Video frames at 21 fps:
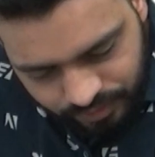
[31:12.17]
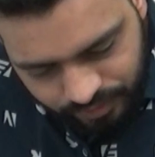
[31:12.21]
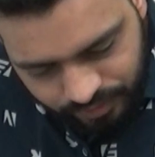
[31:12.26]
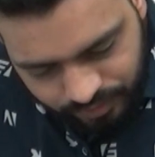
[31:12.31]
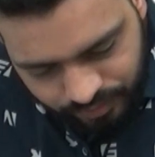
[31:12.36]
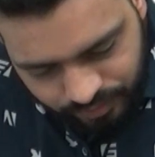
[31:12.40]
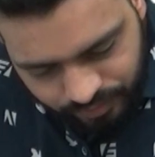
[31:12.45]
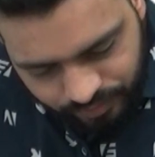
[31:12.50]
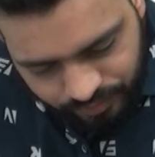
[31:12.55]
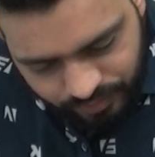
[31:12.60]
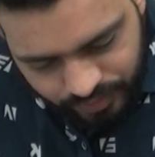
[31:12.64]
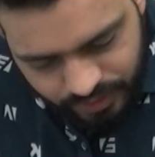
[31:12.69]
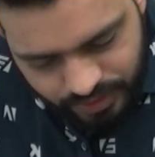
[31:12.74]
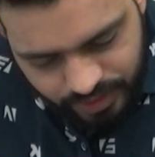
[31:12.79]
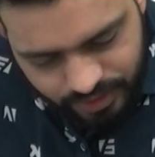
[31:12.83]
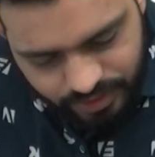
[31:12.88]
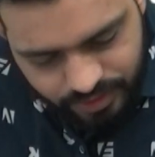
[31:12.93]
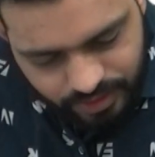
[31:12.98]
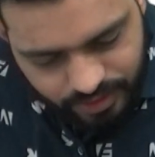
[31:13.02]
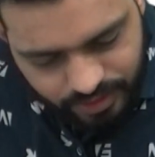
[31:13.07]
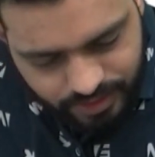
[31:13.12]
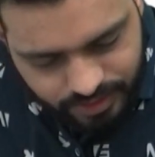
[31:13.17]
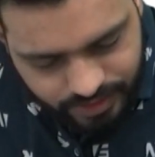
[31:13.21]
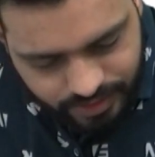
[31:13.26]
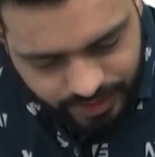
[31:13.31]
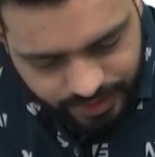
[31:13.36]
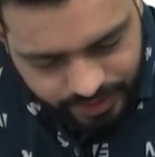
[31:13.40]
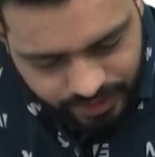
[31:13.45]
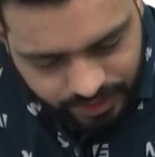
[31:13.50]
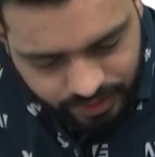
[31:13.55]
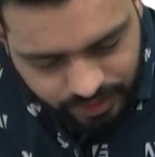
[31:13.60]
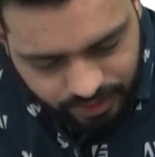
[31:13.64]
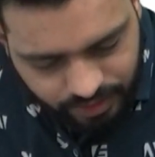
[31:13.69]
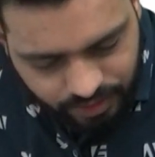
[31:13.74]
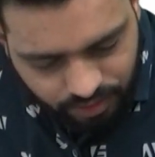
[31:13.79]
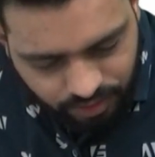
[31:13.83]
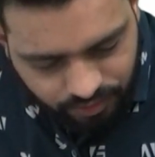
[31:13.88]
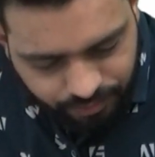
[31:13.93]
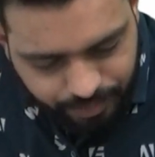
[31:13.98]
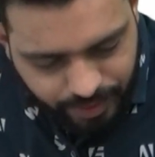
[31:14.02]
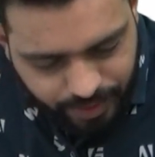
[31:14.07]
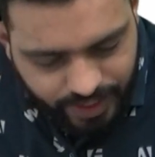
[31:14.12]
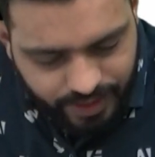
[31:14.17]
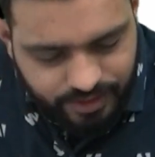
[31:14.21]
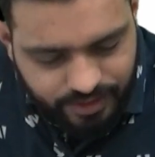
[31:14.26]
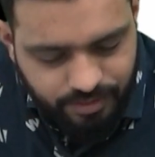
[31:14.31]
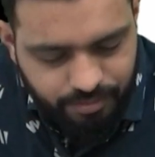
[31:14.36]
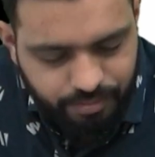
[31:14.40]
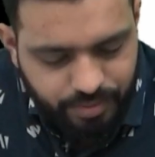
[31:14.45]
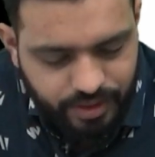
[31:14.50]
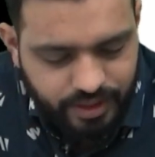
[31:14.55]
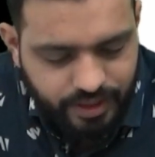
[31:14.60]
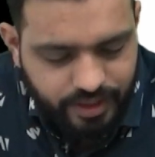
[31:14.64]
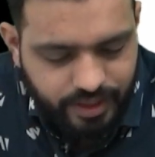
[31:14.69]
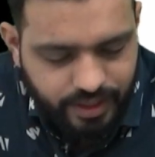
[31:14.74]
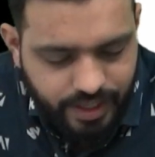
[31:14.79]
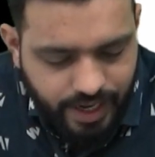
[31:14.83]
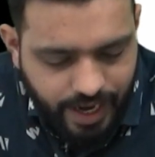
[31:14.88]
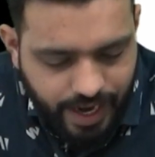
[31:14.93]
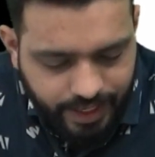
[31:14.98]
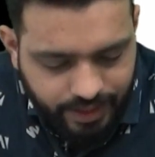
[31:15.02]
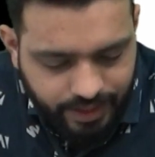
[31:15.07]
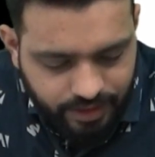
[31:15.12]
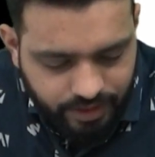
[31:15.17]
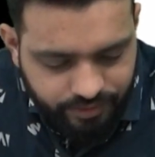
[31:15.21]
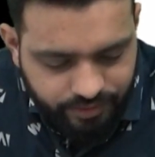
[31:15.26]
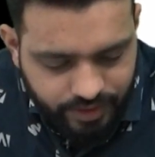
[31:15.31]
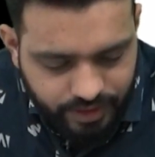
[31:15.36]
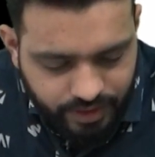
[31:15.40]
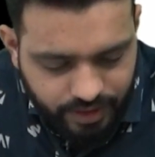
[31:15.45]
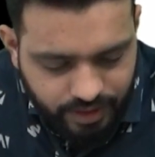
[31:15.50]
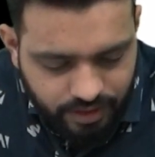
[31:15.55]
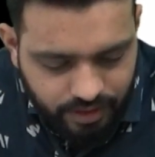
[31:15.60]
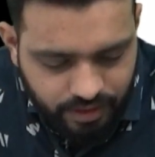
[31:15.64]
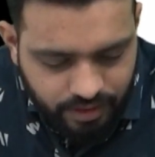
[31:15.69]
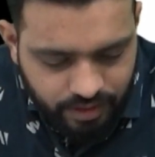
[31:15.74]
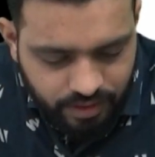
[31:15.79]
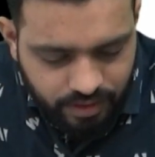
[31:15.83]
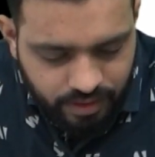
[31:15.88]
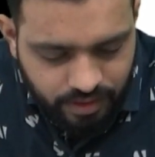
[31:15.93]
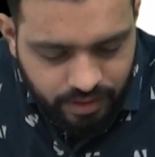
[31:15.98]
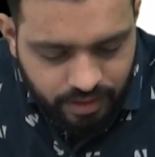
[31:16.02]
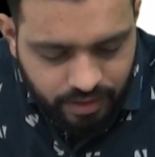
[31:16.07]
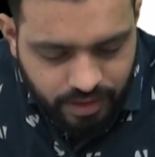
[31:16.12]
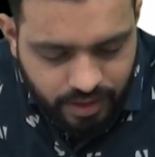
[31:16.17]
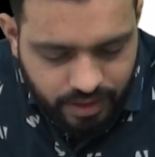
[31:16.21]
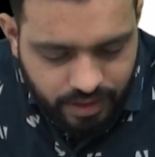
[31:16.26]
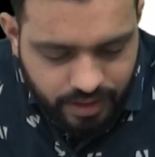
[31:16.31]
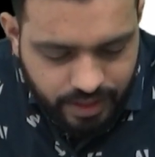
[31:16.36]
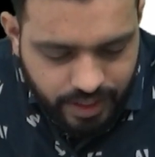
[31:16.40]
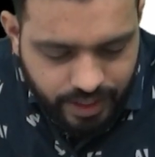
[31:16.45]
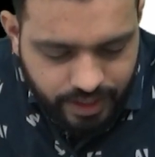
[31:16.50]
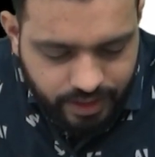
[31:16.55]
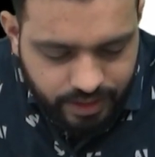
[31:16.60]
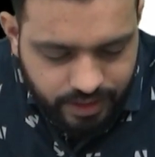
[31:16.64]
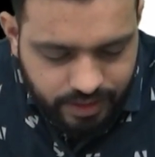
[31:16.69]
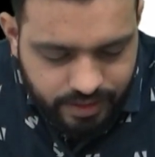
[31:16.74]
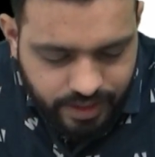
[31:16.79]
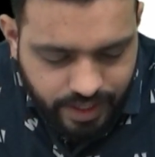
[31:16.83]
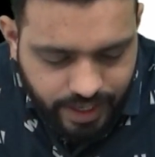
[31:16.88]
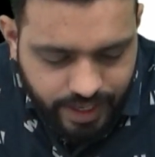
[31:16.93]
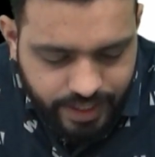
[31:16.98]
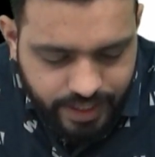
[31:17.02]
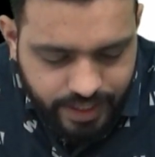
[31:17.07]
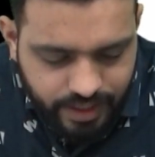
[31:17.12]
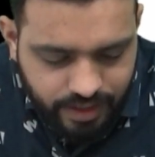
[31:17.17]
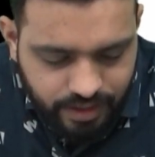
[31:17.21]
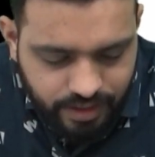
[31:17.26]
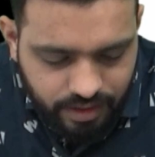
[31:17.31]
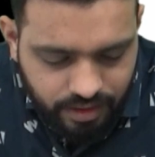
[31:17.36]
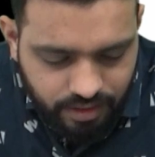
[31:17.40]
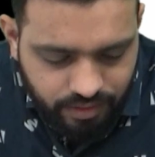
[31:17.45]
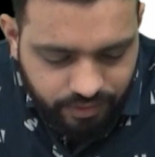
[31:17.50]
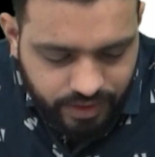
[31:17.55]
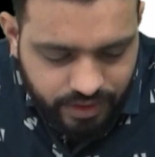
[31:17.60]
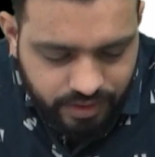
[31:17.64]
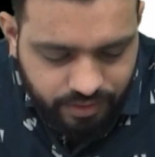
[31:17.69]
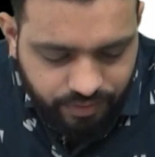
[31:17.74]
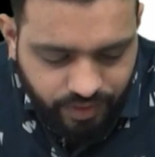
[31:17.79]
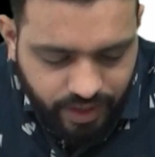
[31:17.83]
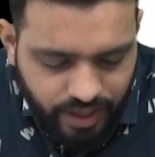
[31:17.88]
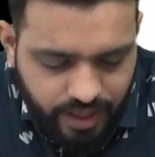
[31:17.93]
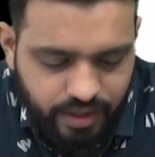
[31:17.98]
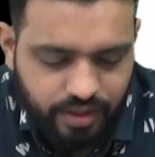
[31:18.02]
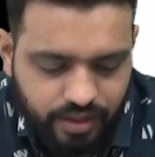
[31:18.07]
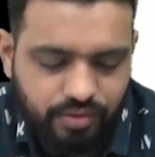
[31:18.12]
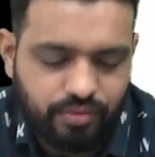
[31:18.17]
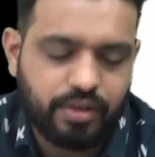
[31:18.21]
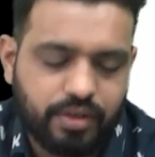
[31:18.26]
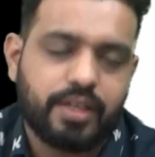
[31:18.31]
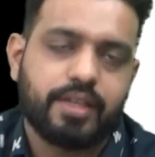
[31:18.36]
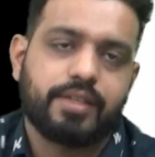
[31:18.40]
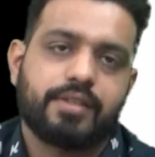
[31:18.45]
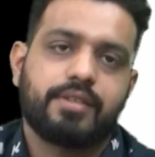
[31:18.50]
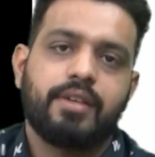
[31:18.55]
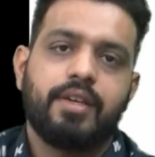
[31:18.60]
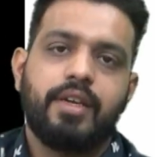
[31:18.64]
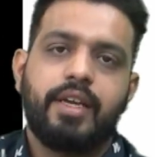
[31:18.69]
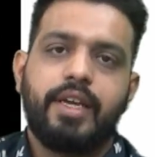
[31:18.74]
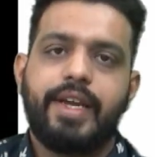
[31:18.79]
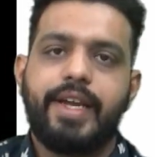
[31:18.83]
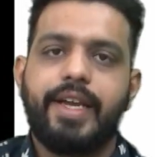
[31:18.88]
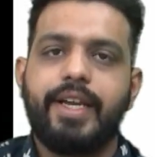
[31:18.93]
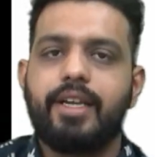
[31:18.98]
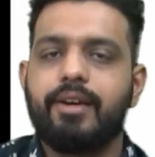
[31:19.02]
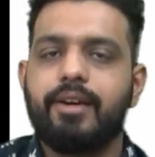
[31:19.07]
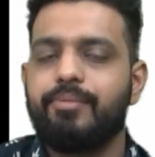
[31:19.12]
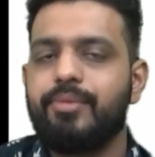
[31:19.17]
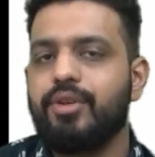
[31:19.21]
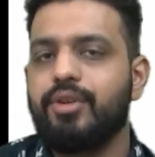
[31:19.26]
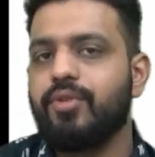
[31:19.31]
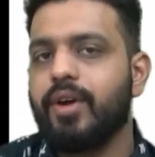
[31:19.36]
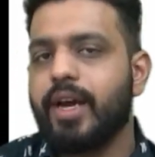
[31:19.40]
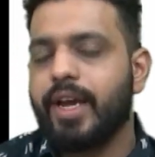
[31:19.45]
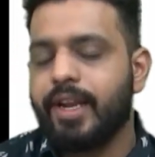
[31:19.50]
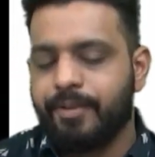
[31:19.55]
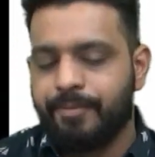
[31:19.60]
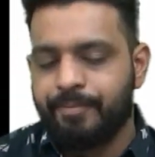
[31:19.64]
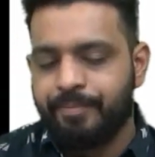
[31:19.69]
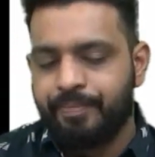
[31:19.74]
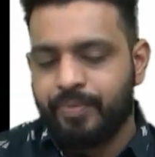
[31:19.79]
which is the center of parasympathetic activity, that is Edinger-Westphal nucleus, EWN.